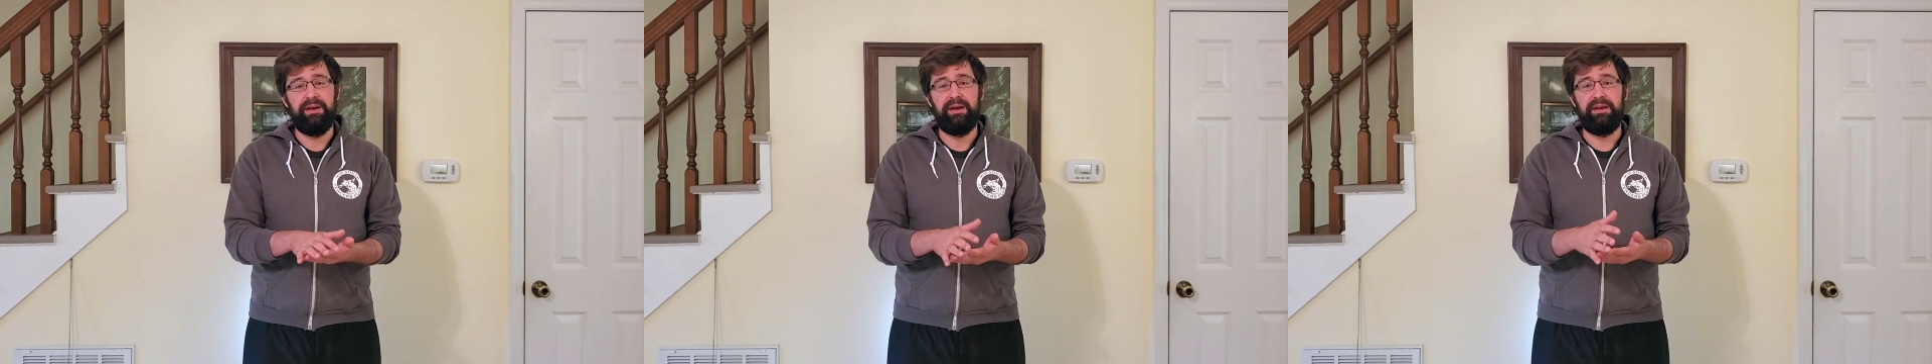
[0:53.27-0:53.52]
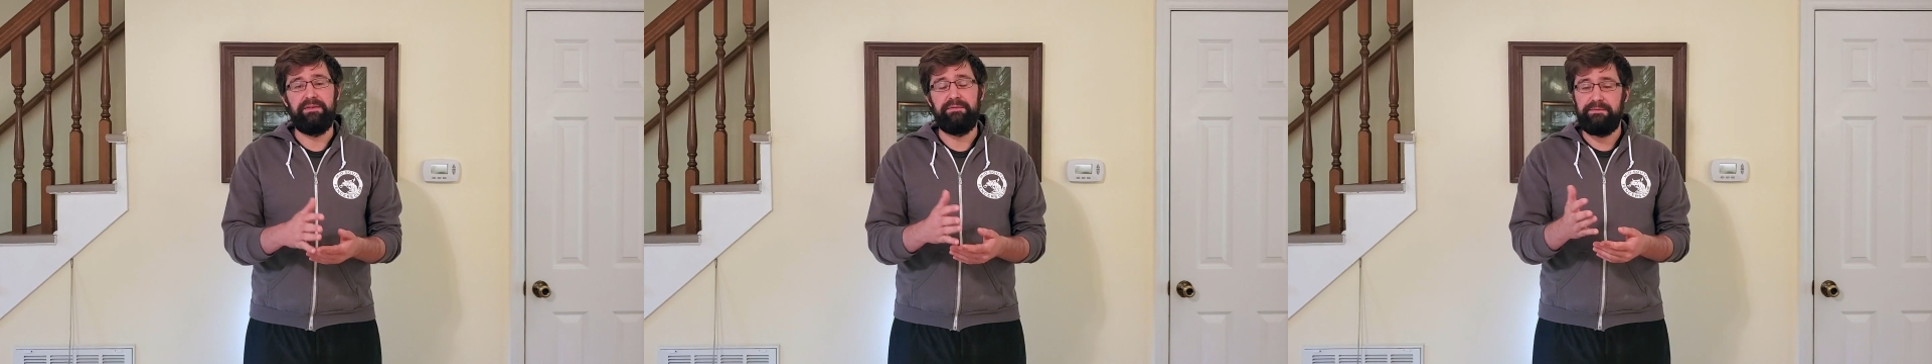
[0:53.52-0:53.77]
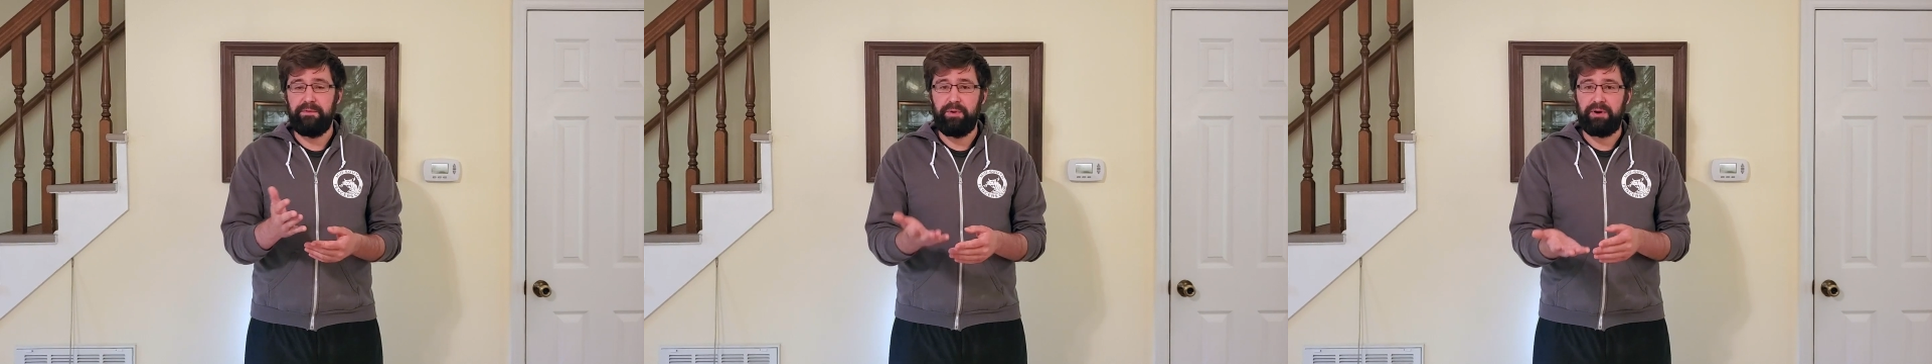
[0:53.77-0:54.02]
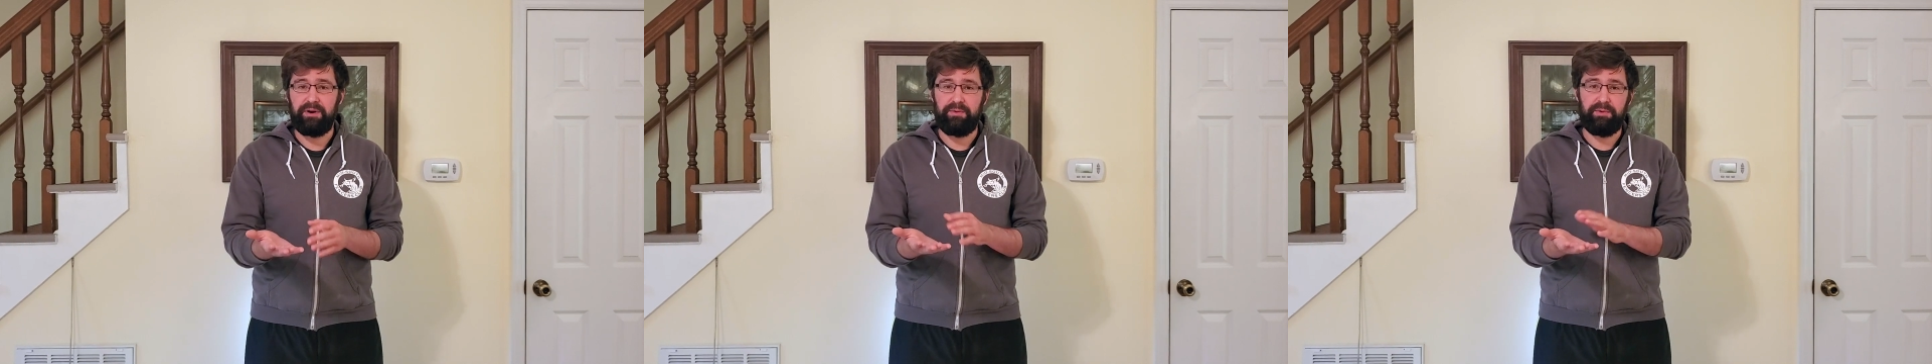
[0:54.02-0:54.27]
and
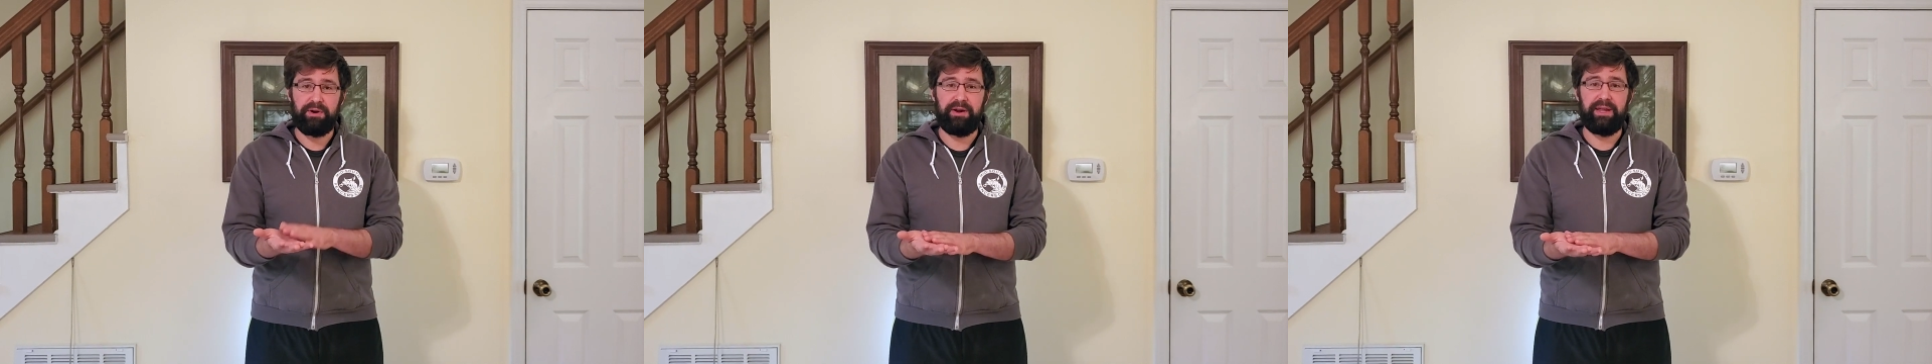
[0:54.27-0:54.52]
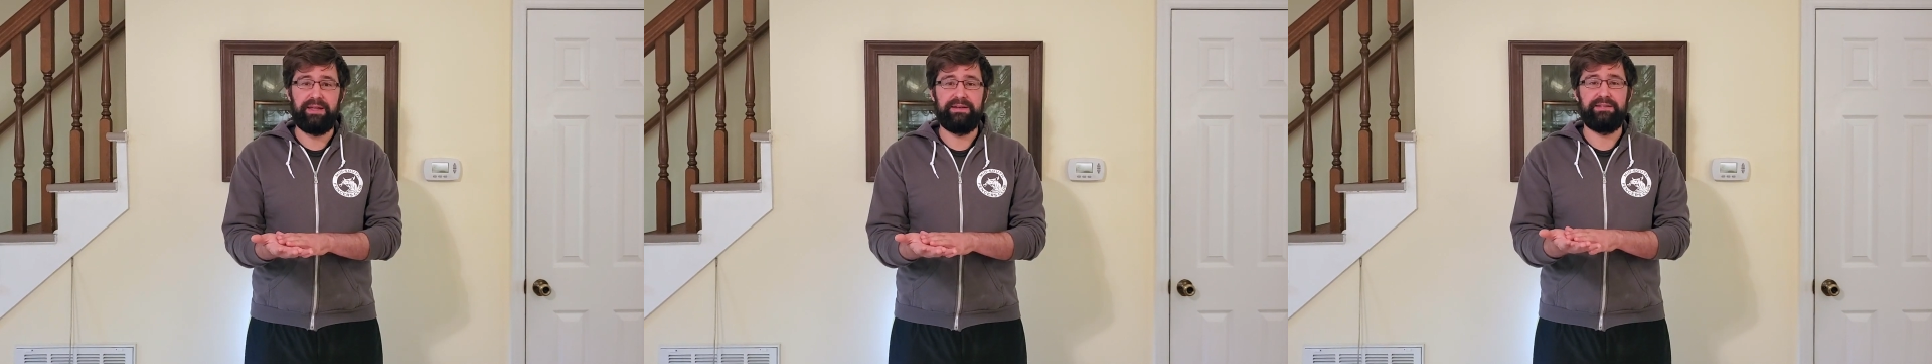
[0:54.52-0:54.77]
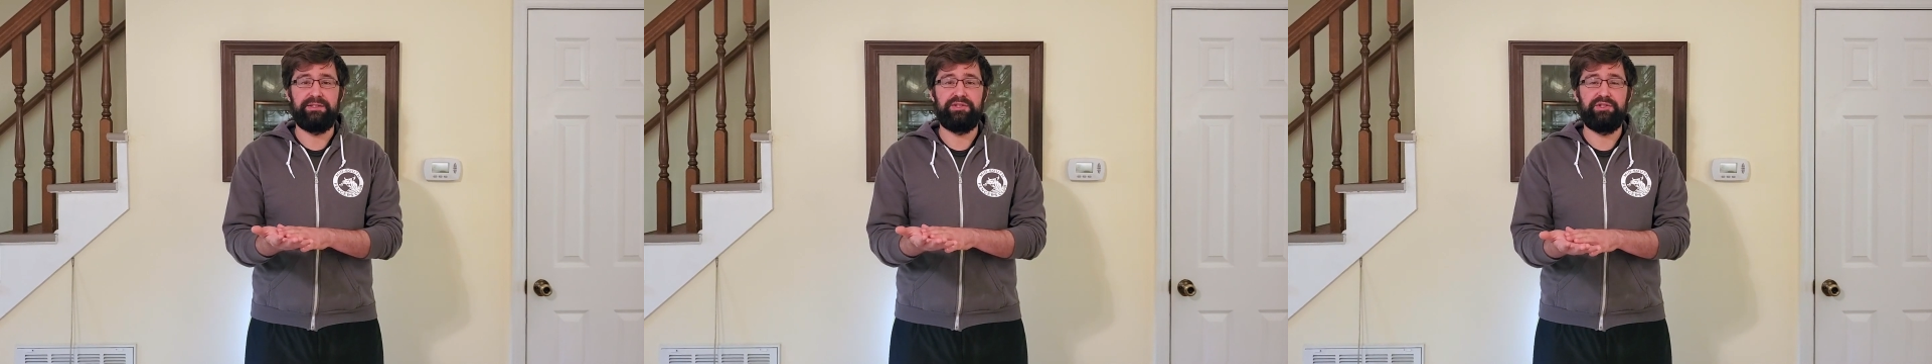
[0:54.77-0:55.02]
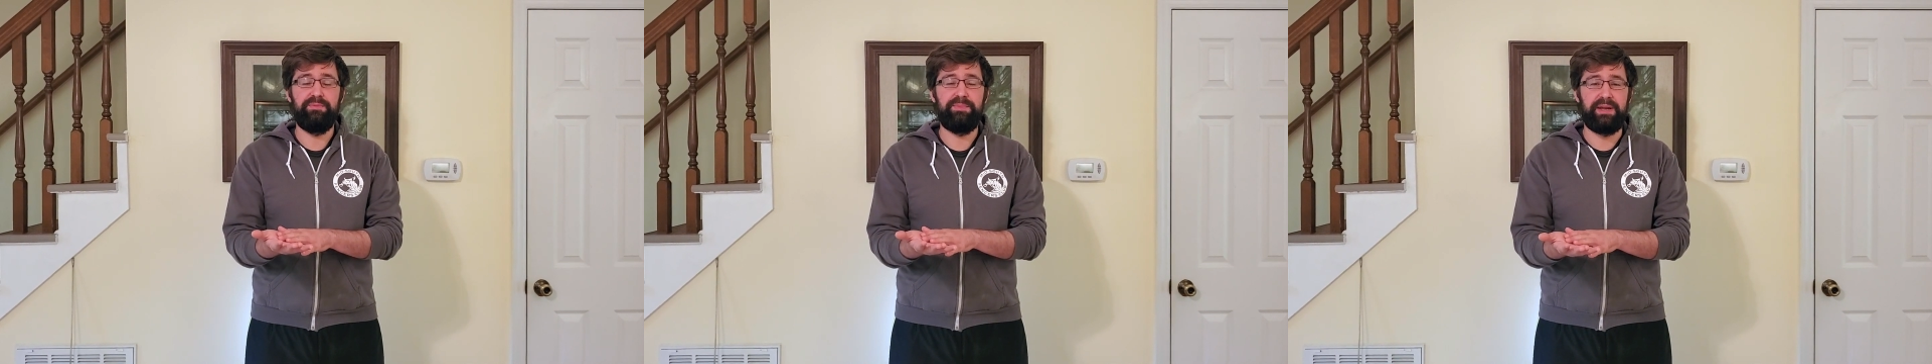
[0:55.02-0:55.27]
4 where our hand is
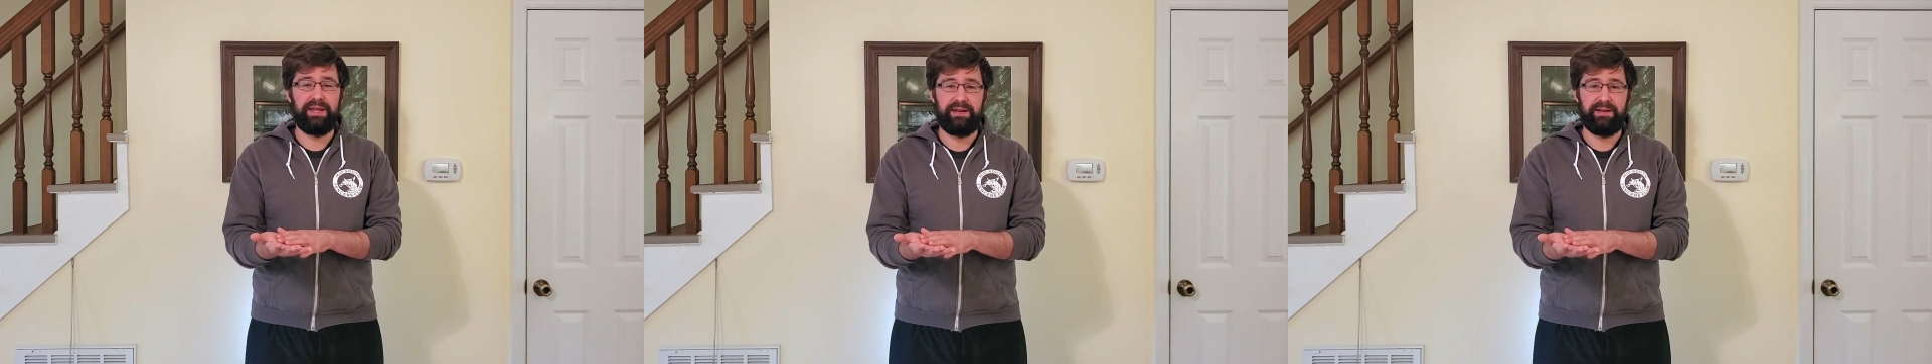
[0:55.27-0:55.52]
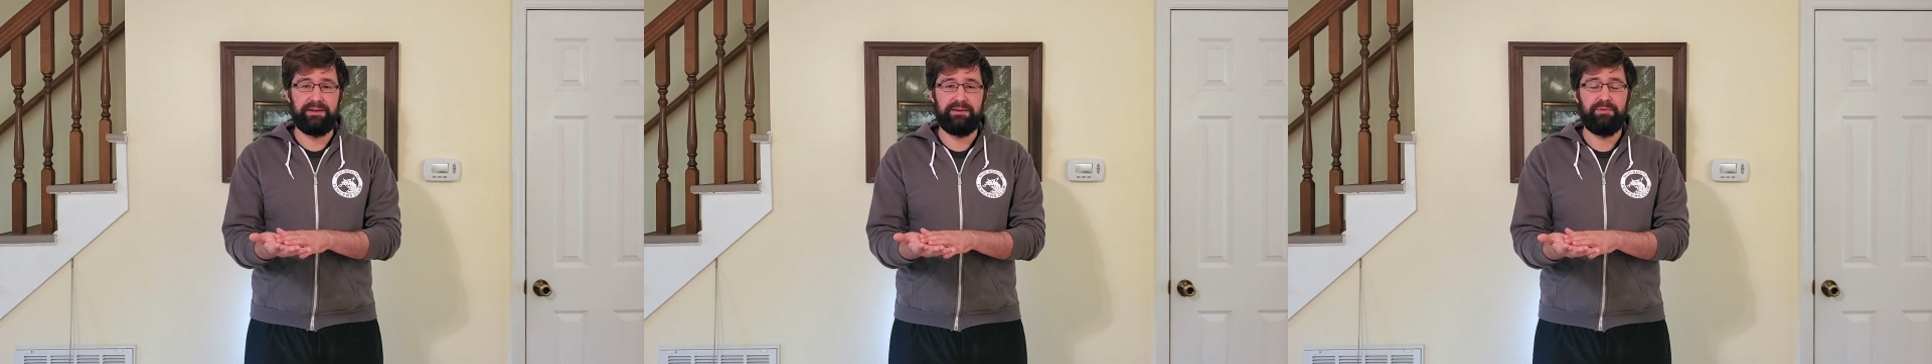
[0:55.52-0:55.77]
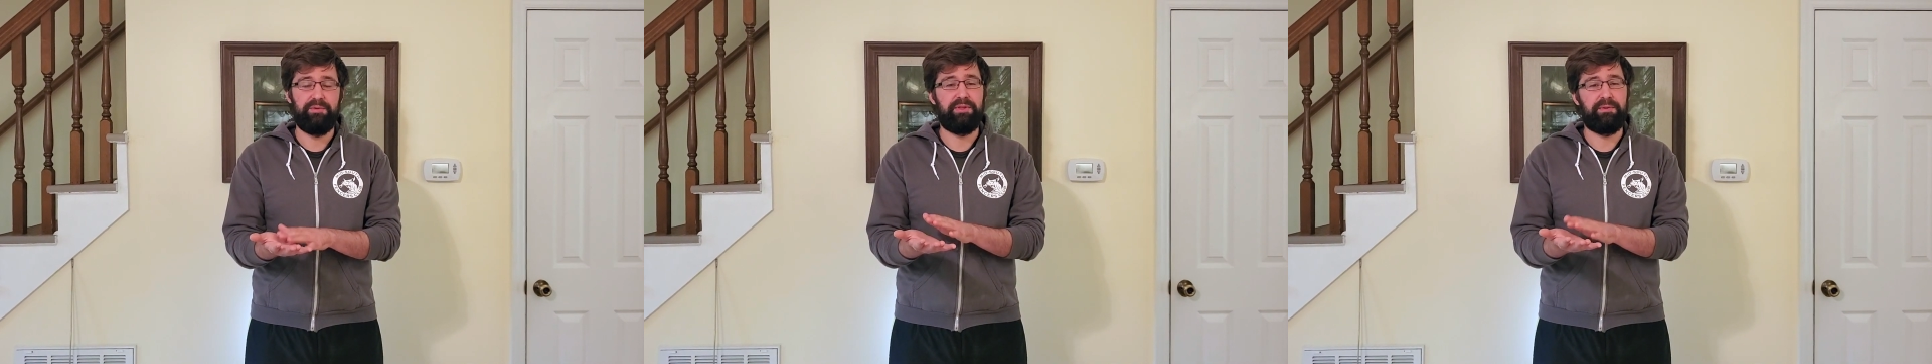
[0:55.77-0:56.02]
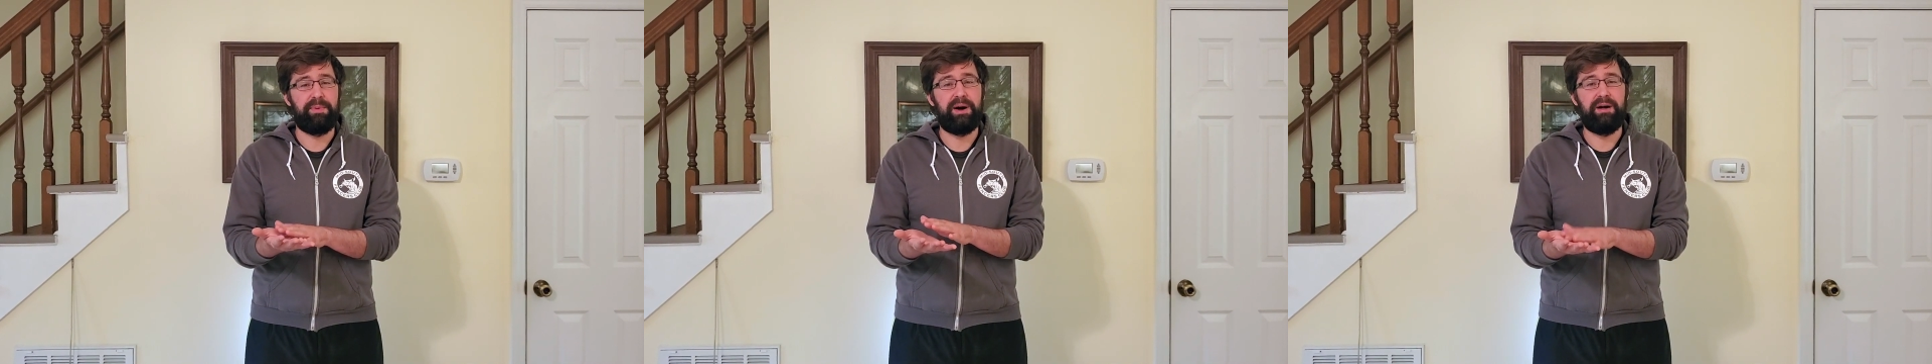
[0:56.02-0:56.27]
supinated with
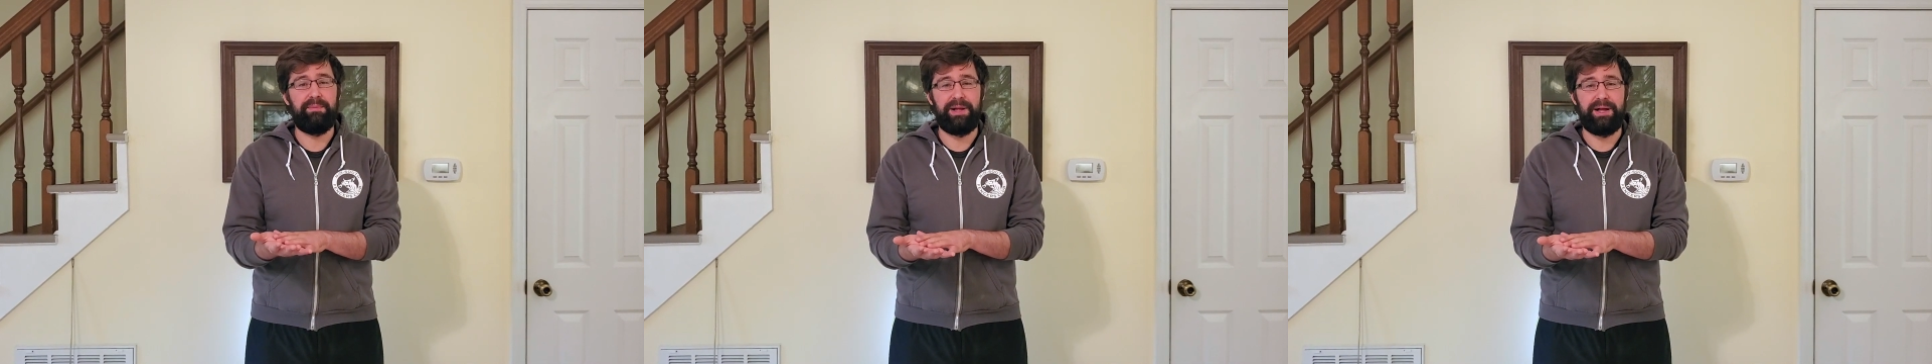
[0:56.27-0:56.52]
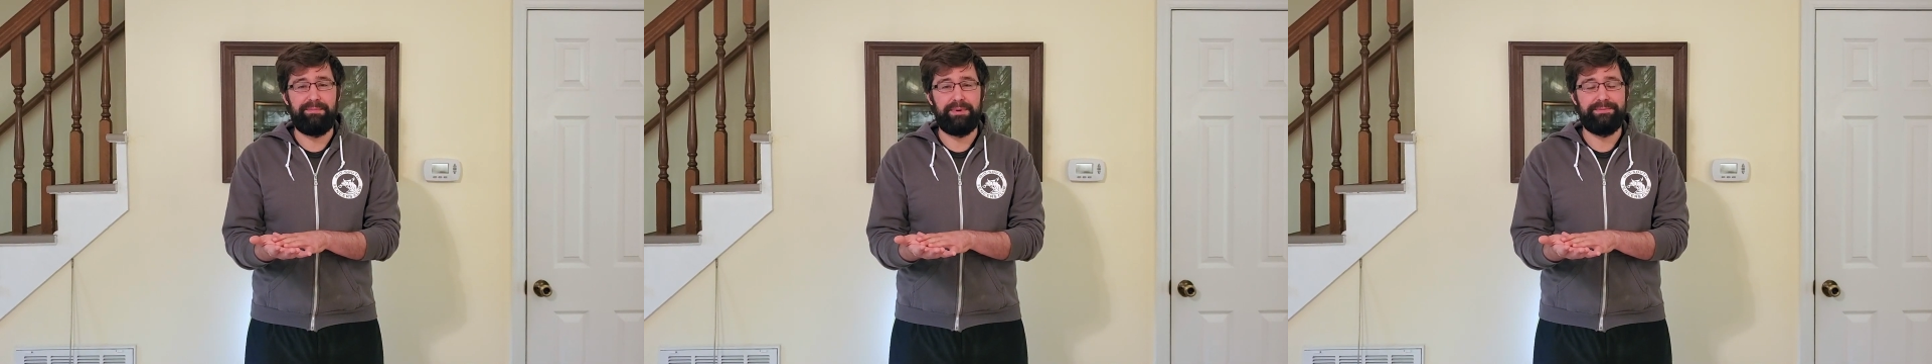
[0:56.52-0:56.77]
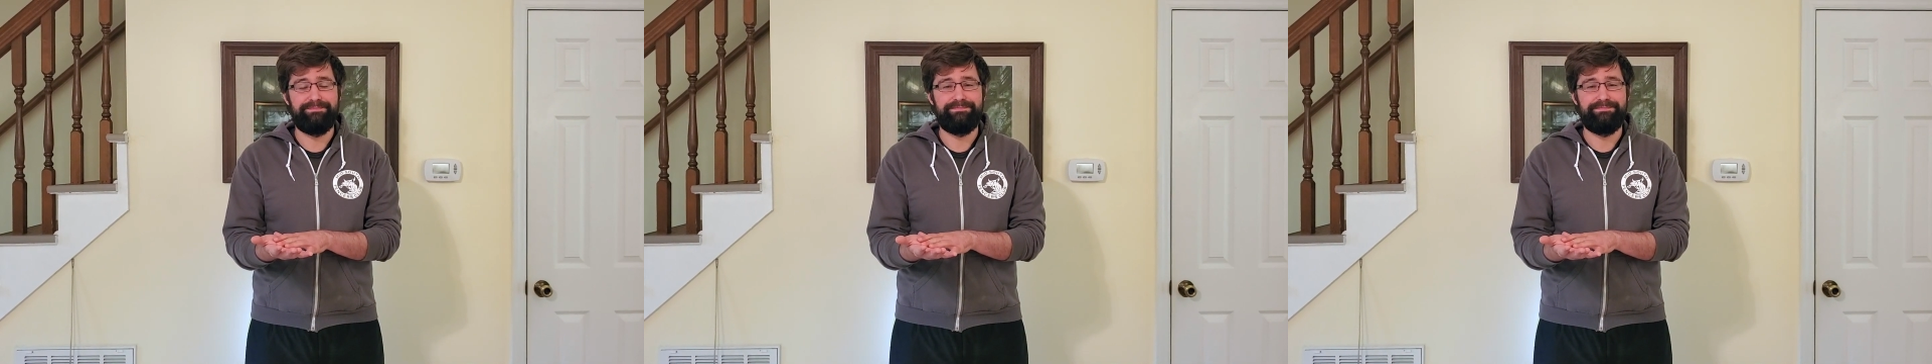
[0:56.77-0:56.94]
our palm up.